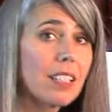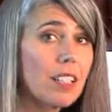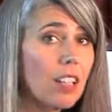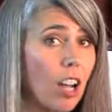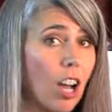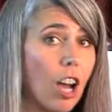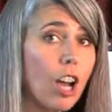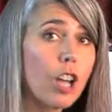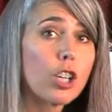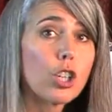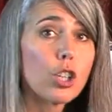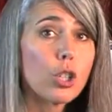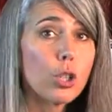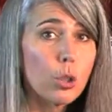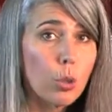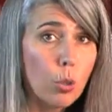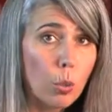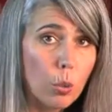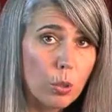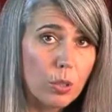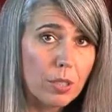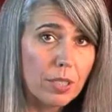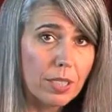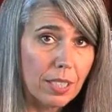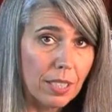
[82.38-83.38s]
not
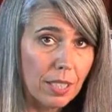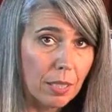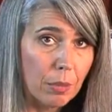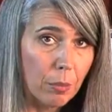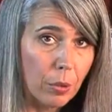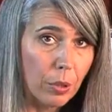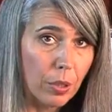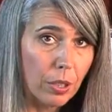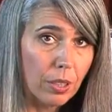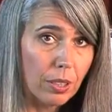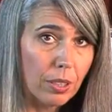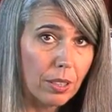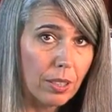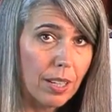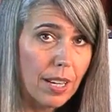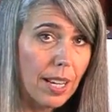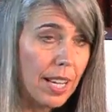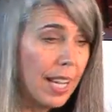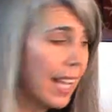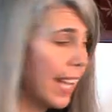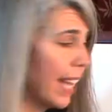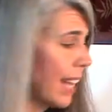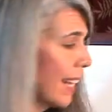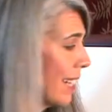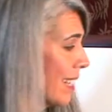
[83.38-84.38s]
yours anymore.
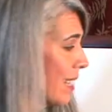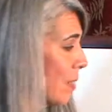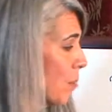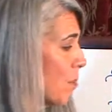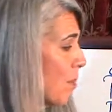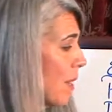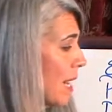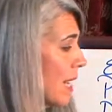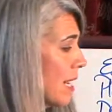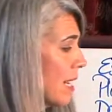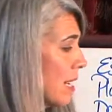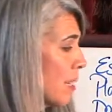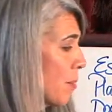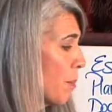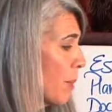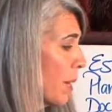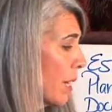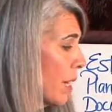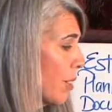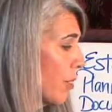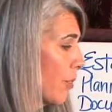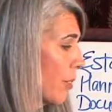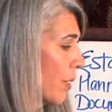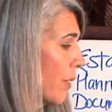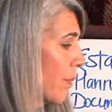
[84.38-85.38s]
And it's meant to
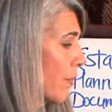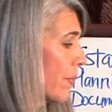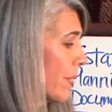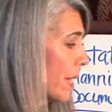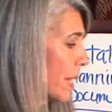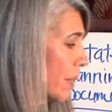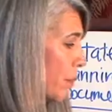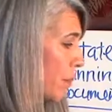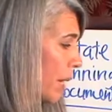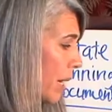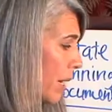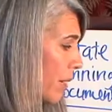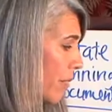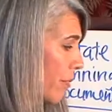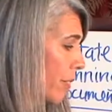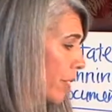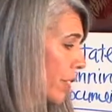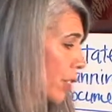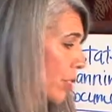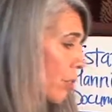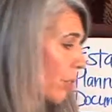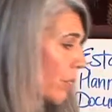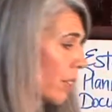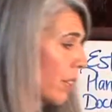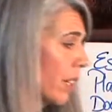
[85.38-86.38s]
benefit the
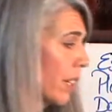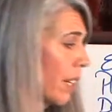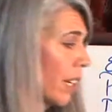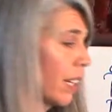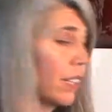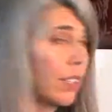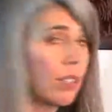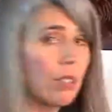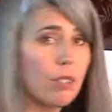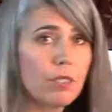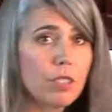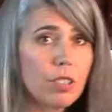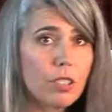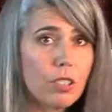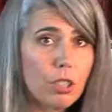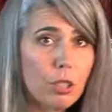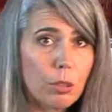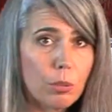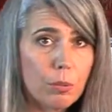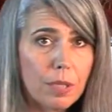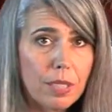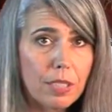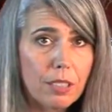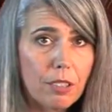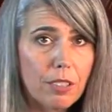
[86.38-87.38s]
beneficiary that you've
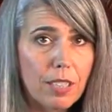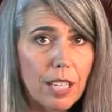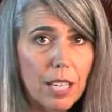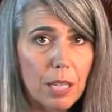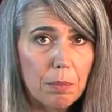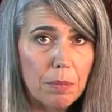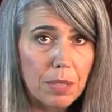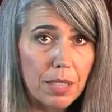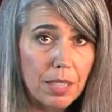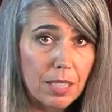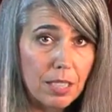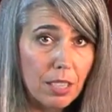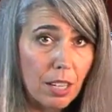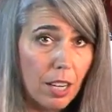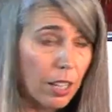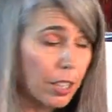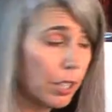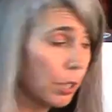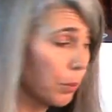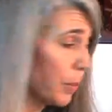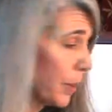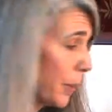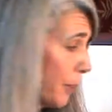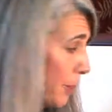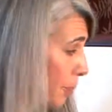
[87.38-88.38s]
determined or named in the
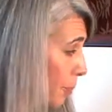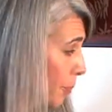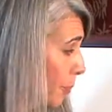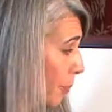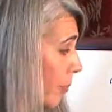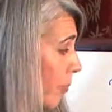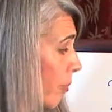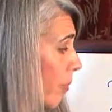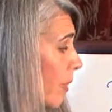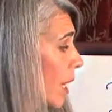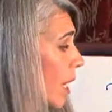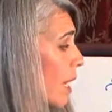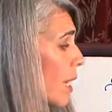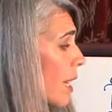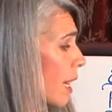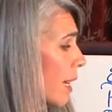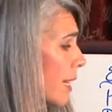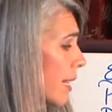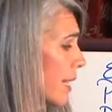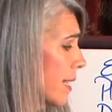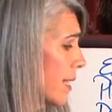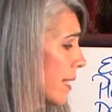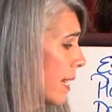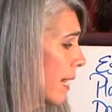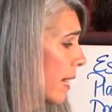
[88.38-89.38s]
document. Now,
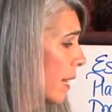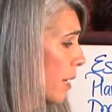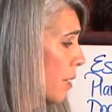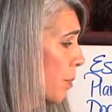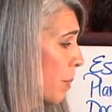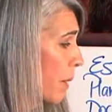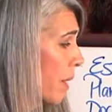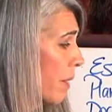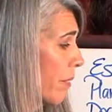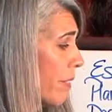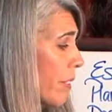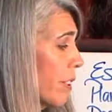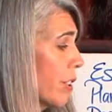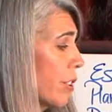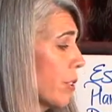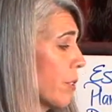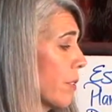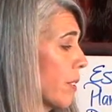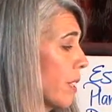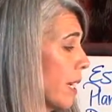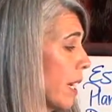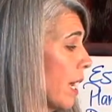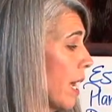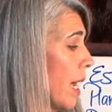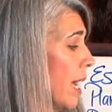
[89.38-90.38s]
let's say this
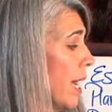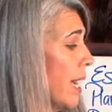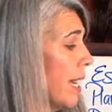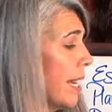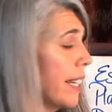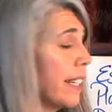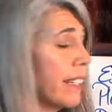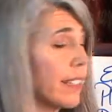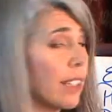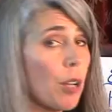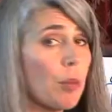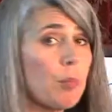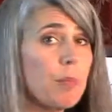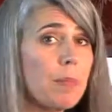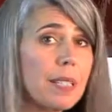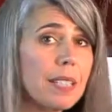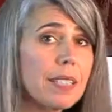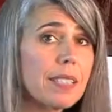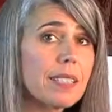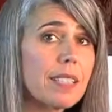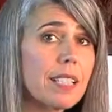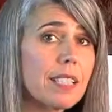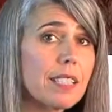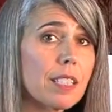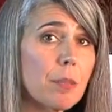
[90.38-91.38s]
beneficiary is on
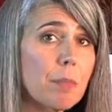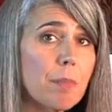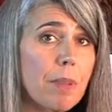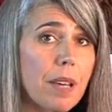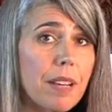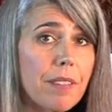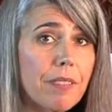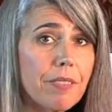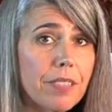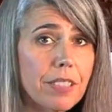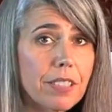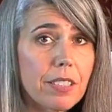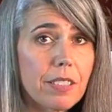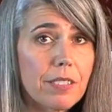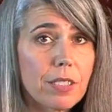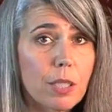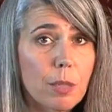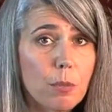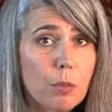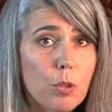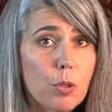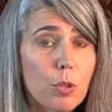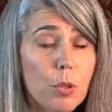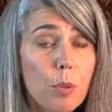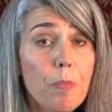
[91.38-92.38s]
means-tested benefits of
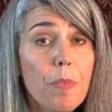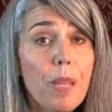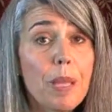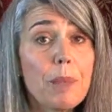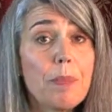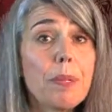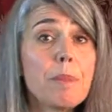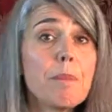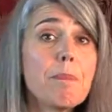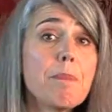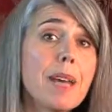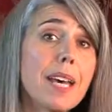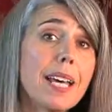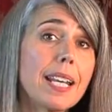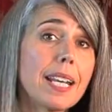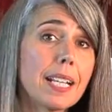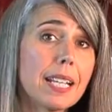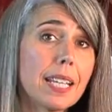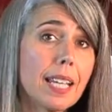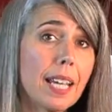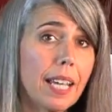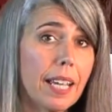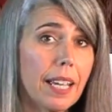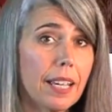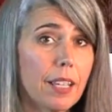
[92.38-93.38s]
some sort, maybe
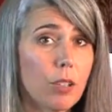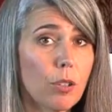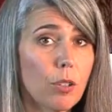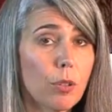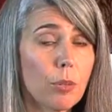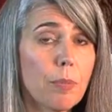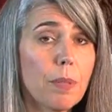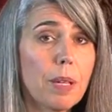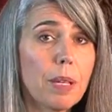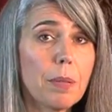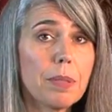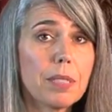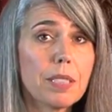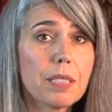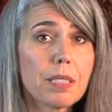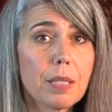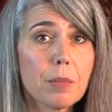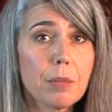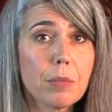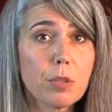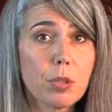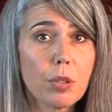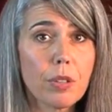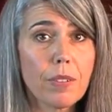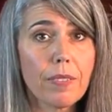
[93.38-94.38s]
Medicaid, or maybe
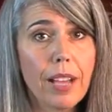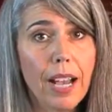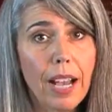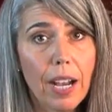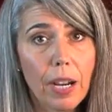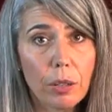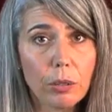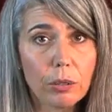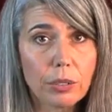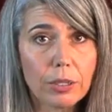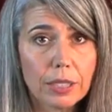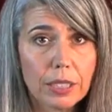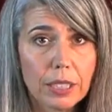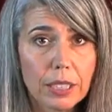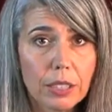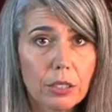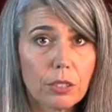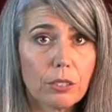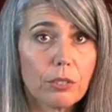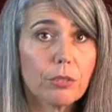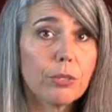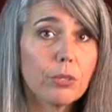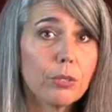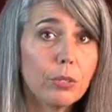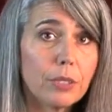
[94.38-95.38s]
some sort of housing
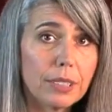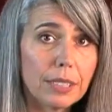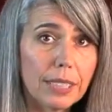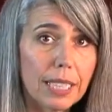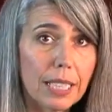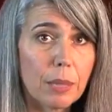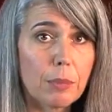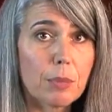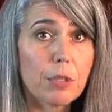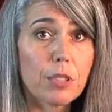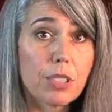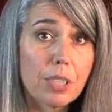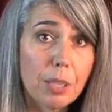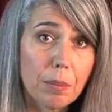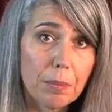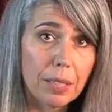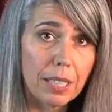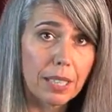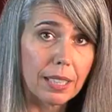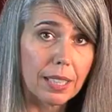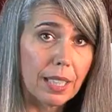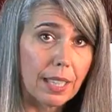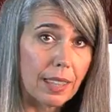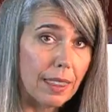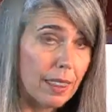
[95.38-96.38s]
or food stamps or
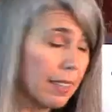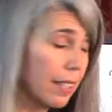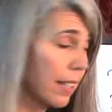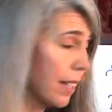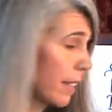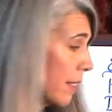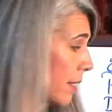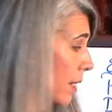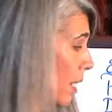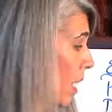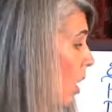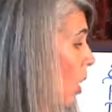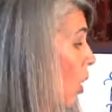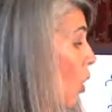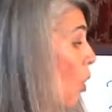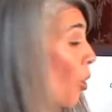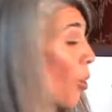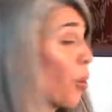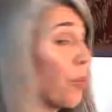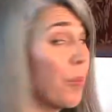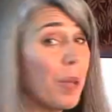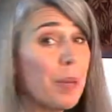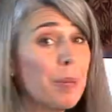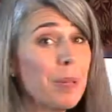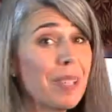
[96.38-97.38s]
something like this.
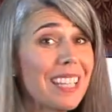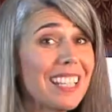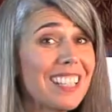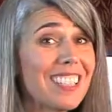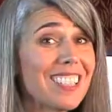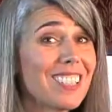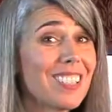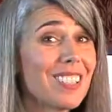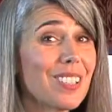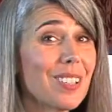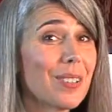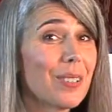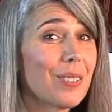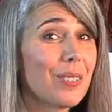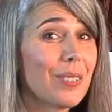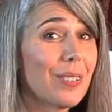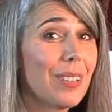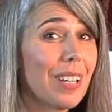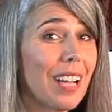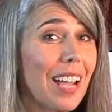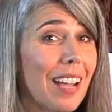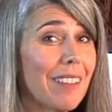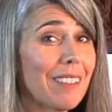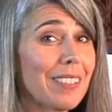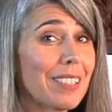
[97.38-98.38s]
Or maybe they just don't
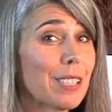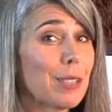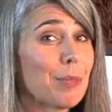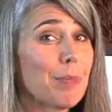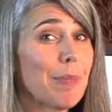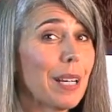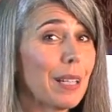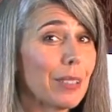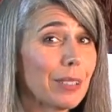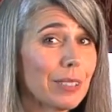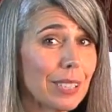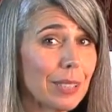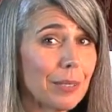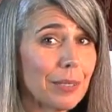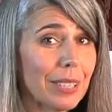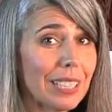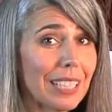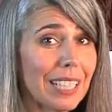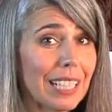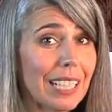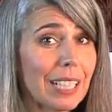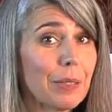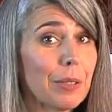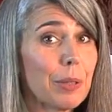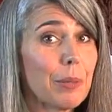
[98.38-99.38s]
have a spouse that we
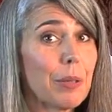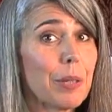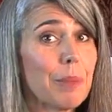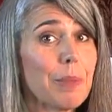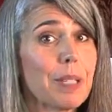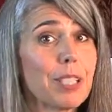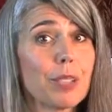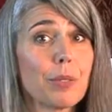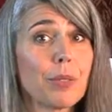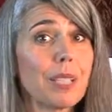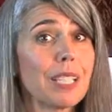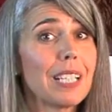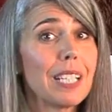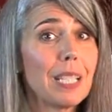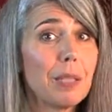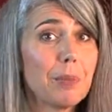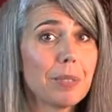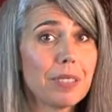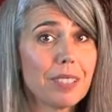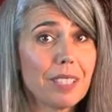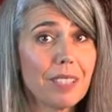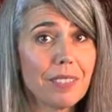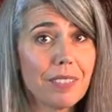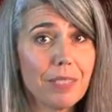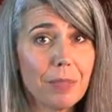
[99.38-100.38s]
like and we want to make sure we keep
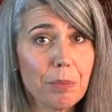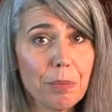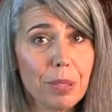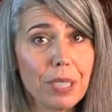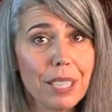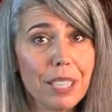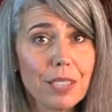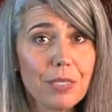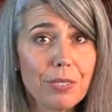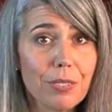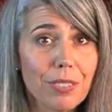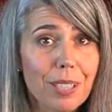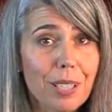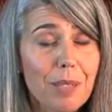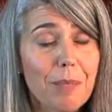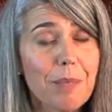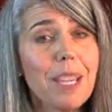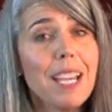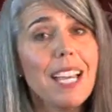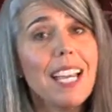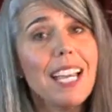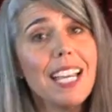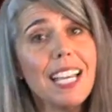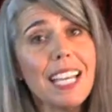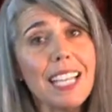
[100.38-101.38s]
stuff in place for them
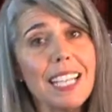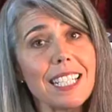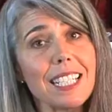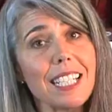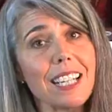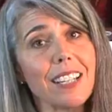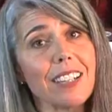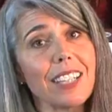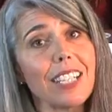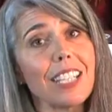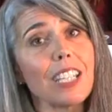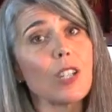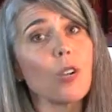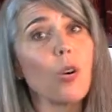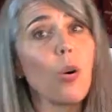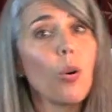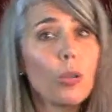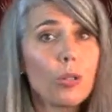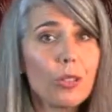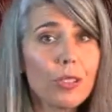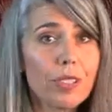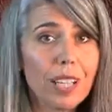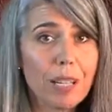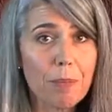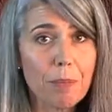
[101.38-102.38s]
until they get
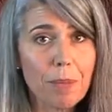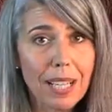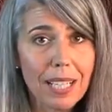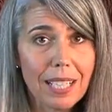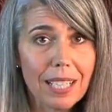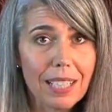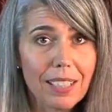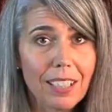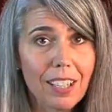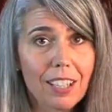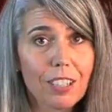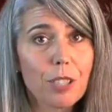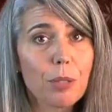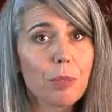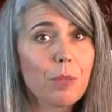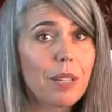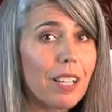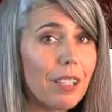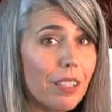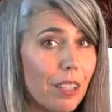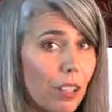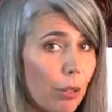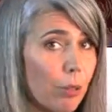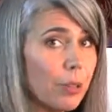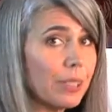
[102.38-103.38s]
older and they might need long-term
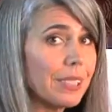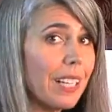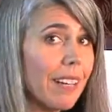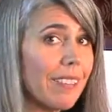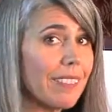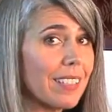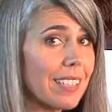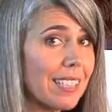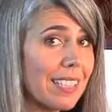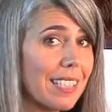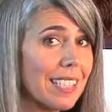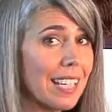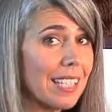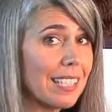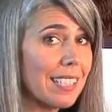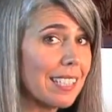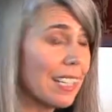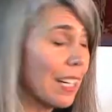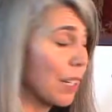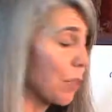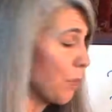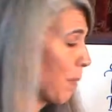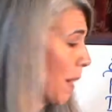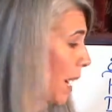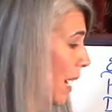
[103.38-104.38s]
care. They'll always have this nest
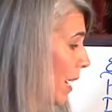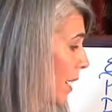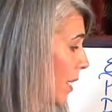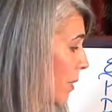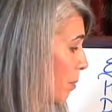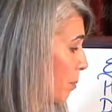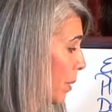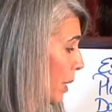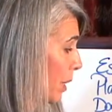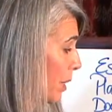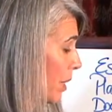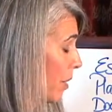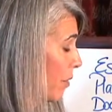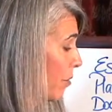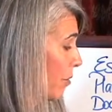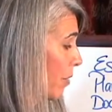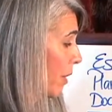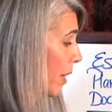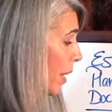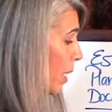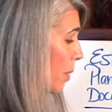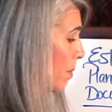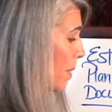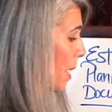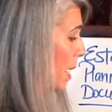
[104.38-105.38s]
egg built up
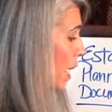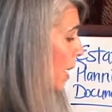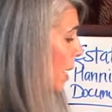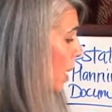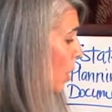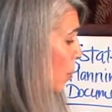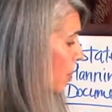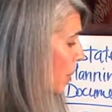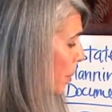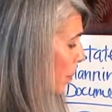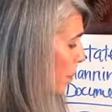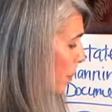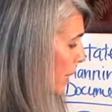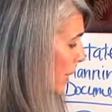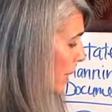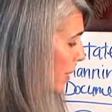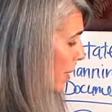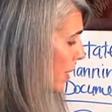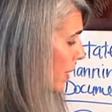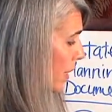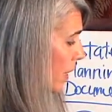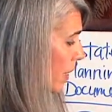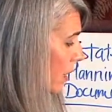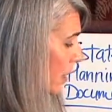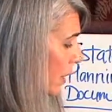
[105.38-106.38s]
for them. But
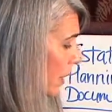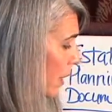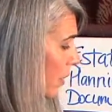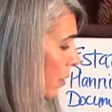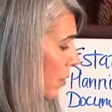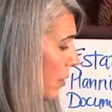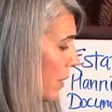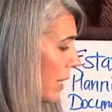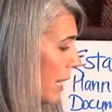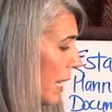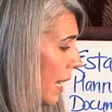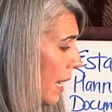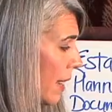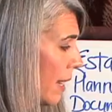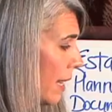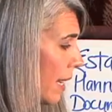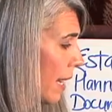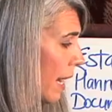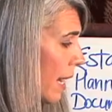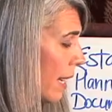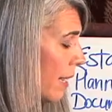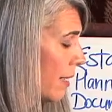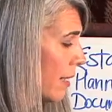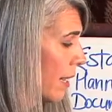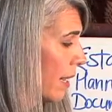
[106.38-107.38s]
basically, if we take the
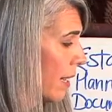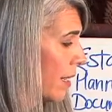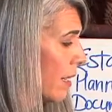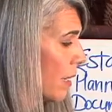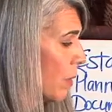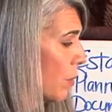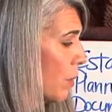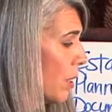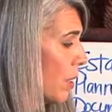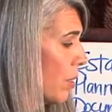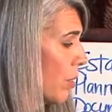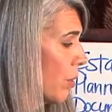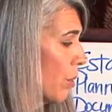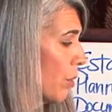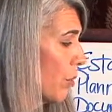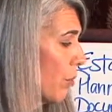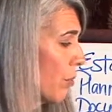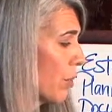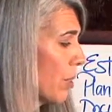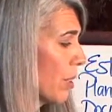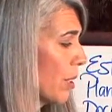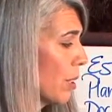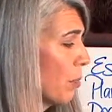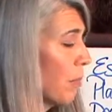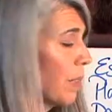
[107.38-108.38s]
assets and we do it
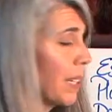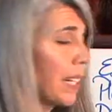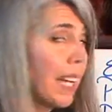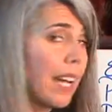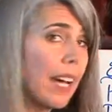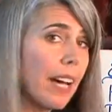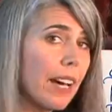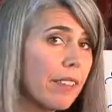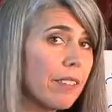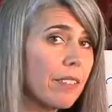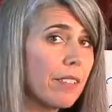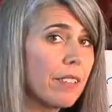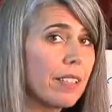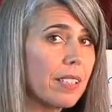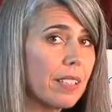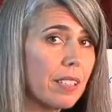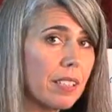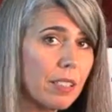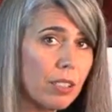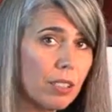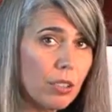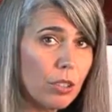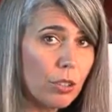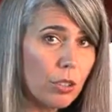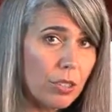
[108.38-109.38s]
for somebody other
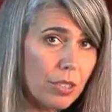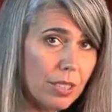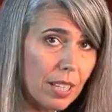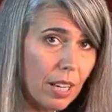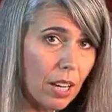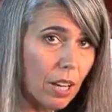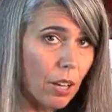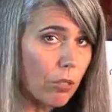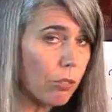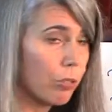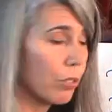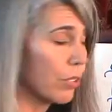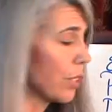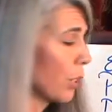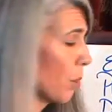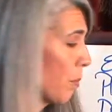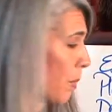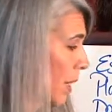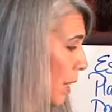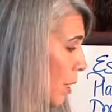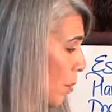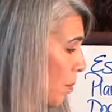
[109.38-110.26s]
than yourself or somebody